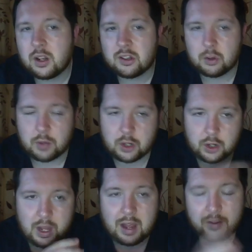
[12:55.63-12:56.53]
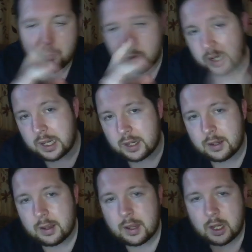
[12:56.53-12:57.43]
So they're going to have really
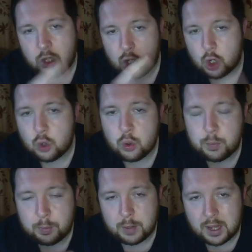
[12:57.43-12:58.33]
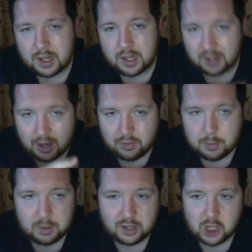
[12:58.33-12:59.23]
two players in every
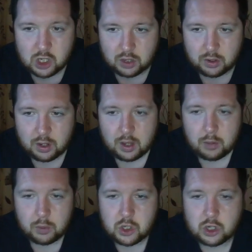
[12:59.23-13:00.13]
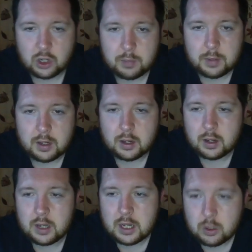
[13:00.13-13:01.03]
position which are going to be
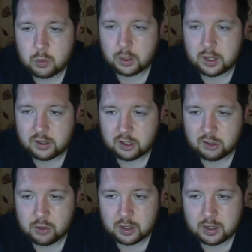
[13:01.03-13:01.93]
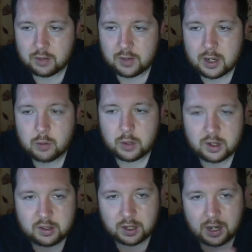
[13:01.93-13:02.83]
equally as destructive, equally as
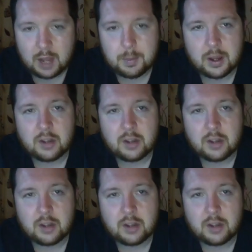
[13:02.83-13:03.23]
dynamic.